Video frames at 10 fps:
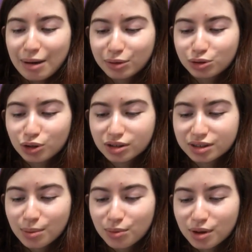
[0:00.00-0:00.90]
I want to draw
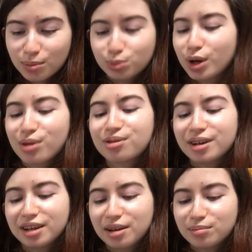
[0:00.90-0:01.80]
something
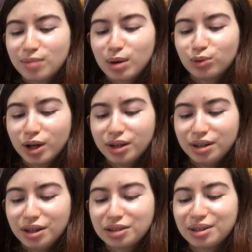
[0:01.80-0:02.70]
breathtaking. My
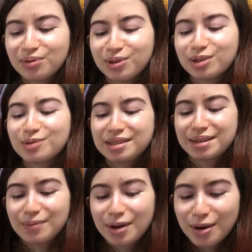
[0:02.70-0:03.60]
brain, in its infinite
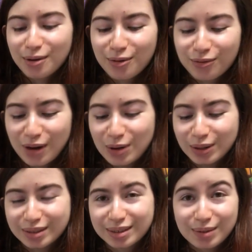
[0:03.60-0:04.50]
wisdom,
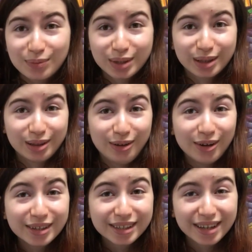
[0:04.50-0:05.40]
ferret, but
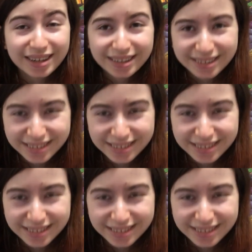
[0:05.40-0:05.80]
longer.